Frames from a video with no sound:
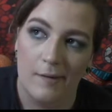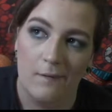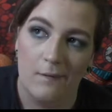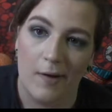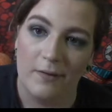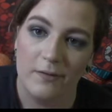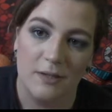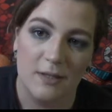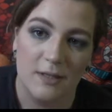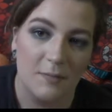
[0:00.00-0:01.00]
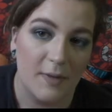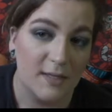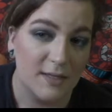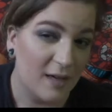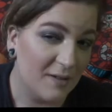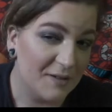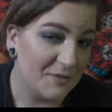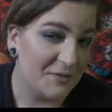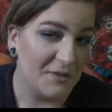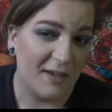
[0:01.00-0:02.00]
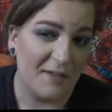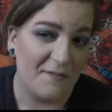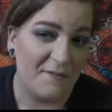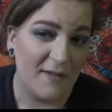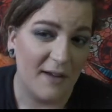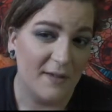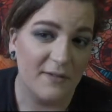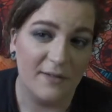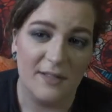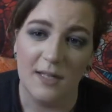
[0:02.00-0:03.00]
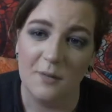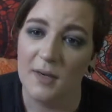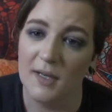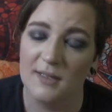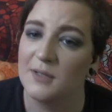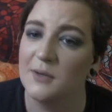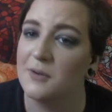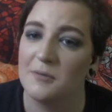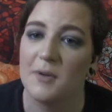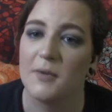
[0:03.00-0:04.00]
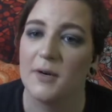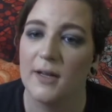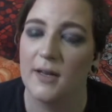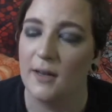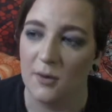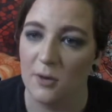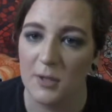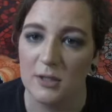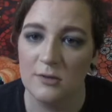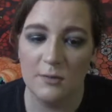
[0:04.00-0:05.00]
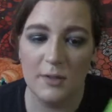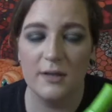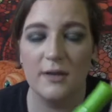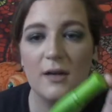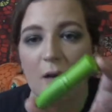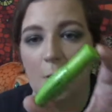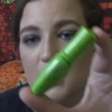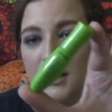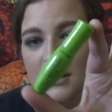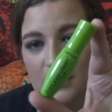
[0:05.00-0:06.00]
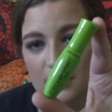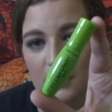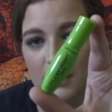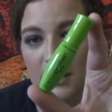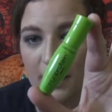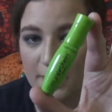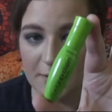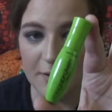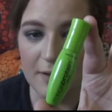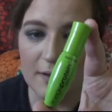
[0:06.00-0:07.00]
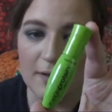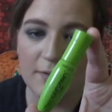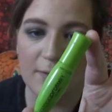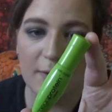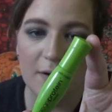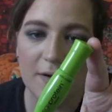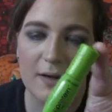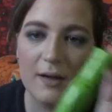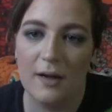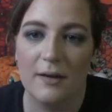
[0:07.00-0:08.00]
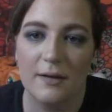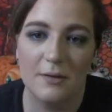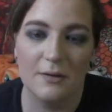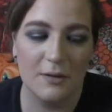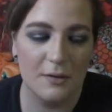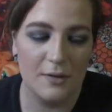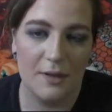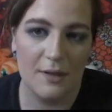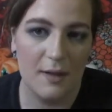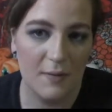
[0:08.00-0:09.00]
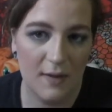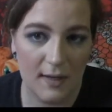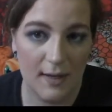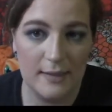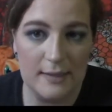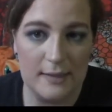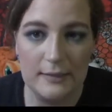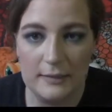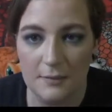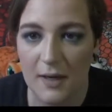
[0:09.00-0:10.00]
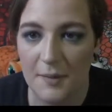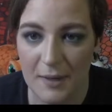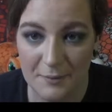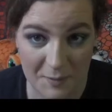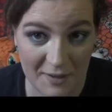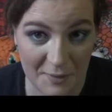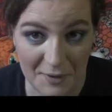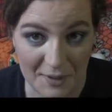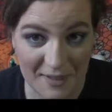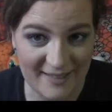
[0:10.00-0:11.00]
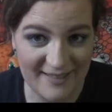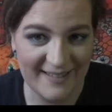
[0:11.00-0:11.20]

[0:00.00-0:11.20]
5 or 6 mascaras for like $5 or $10. I don't remember. It had a whole bunch of them in there, but this is the one that I took from her. You'll notice a theme that I steal my mom's makeup a lot,